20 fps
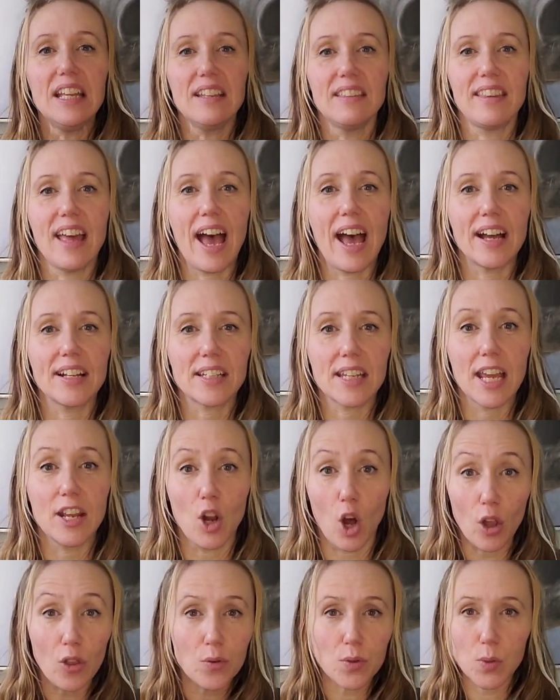and
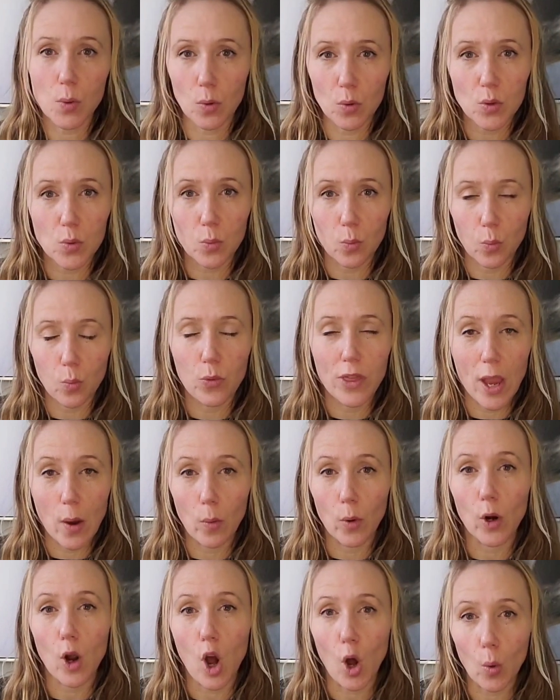all those they
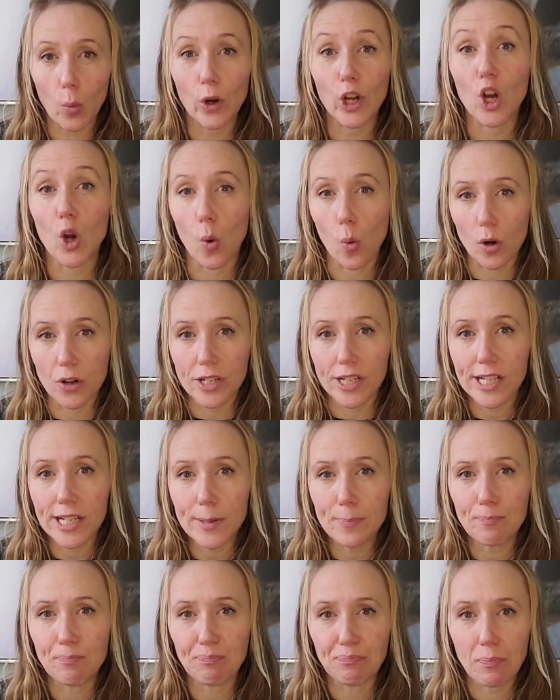were all
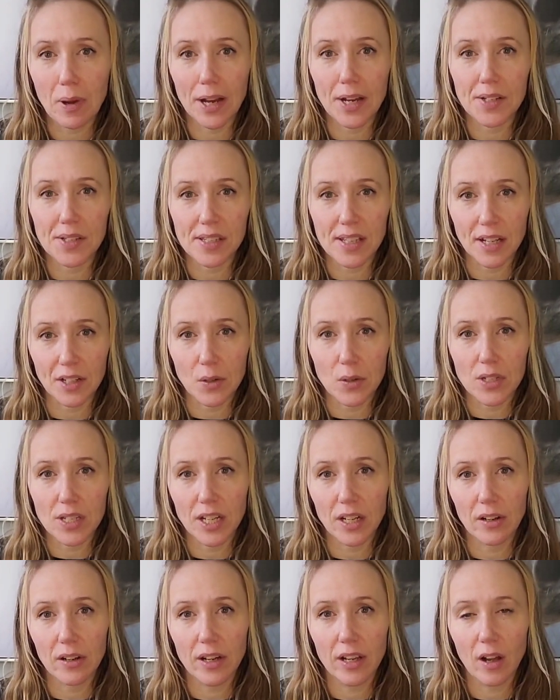recorded by his
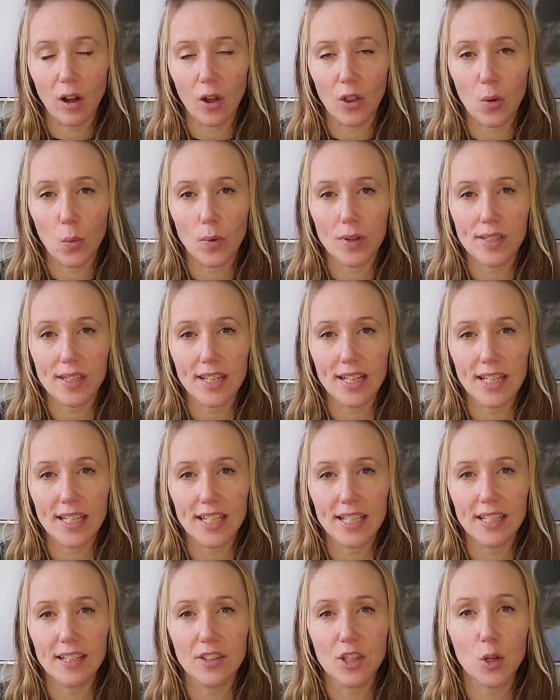secretary, all the ones that he
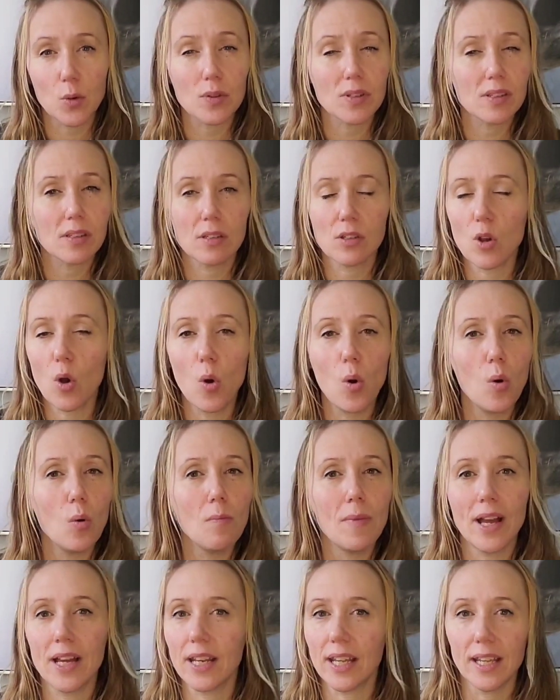did. There was so
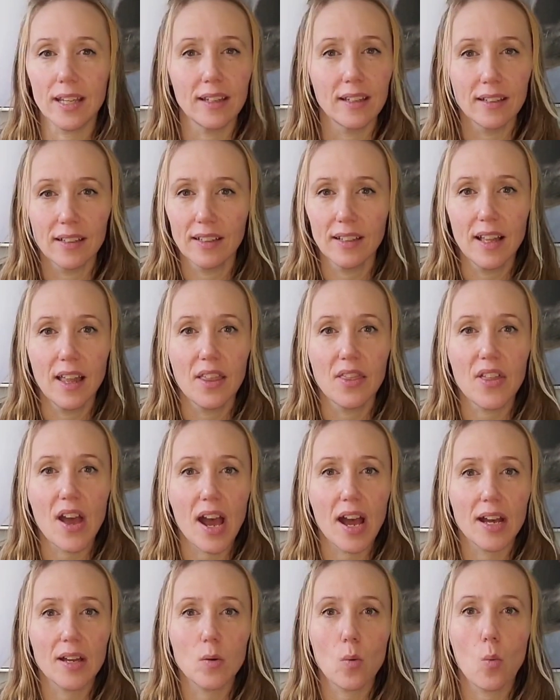many
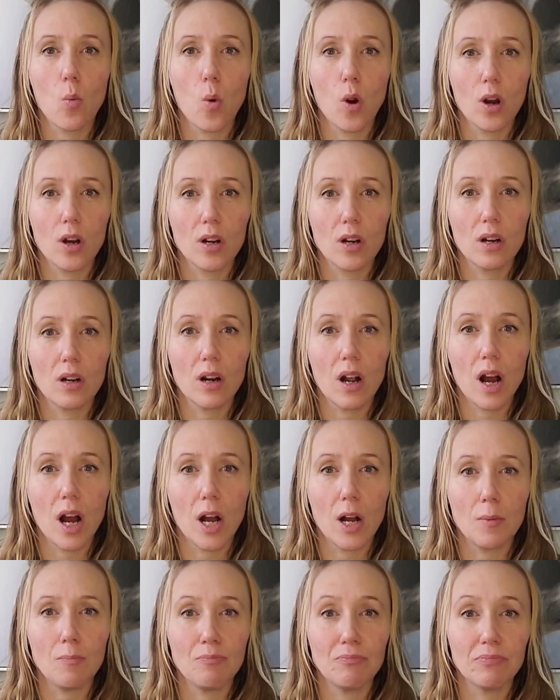that were
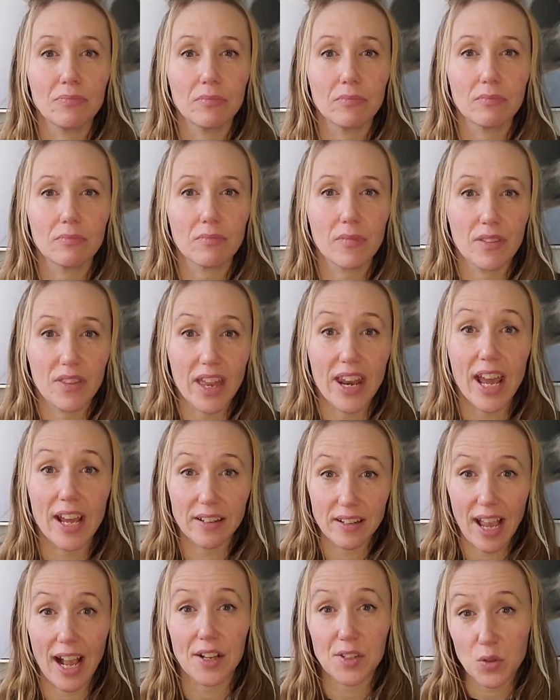that
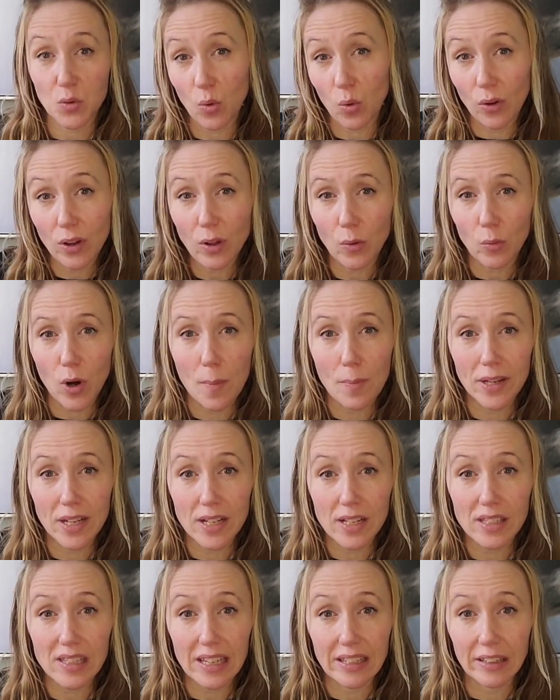had castor oil
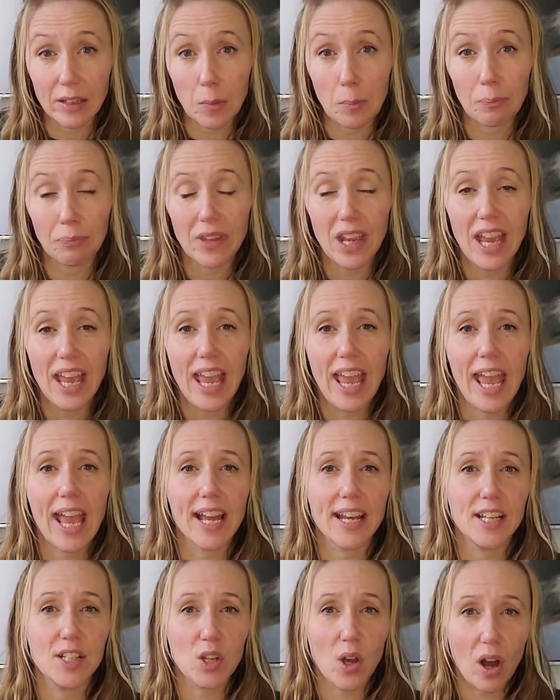remedies in them,
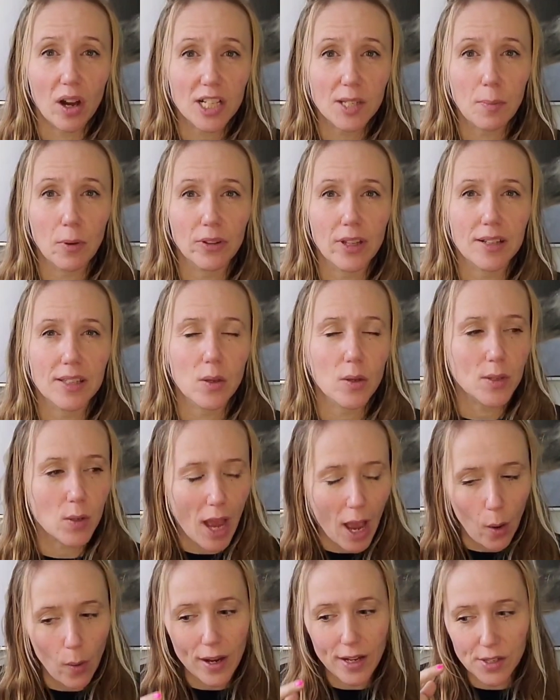and he talked about that. So that's
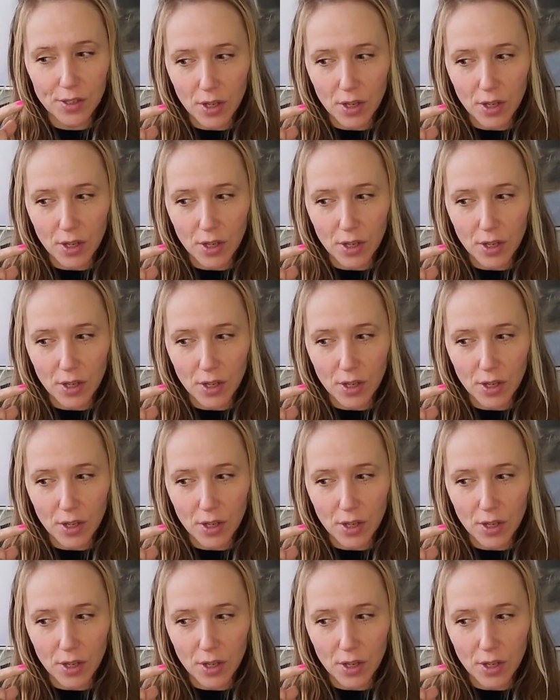how I